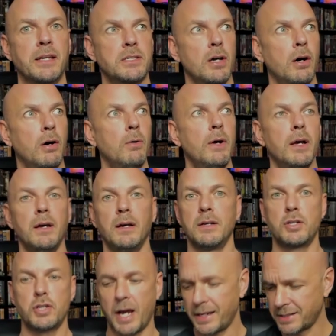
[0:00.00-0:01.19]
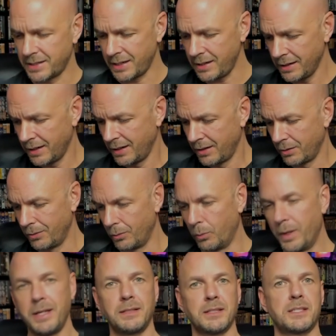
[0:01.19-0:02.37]
So Shotzi
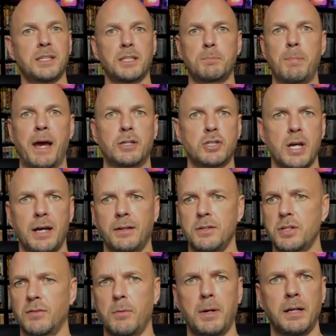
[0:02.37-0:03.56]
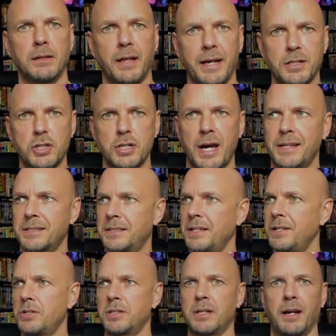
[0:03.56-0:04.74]
winning the six-pack challenge. Everybody likes Shotzi.
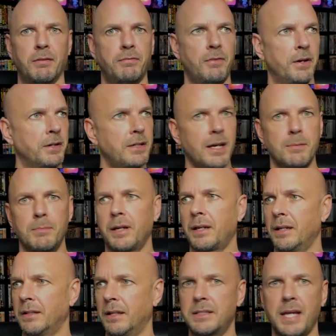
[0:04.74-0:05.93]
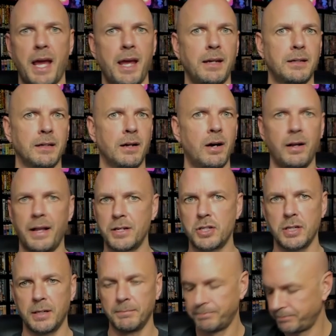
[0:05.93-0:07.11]
She's got a fun gimmick and the tank and all that
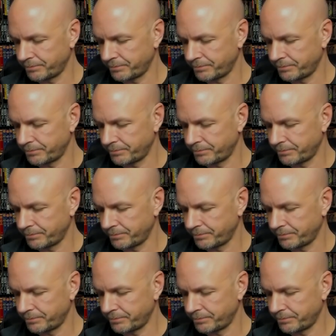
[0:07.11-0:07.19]
shit.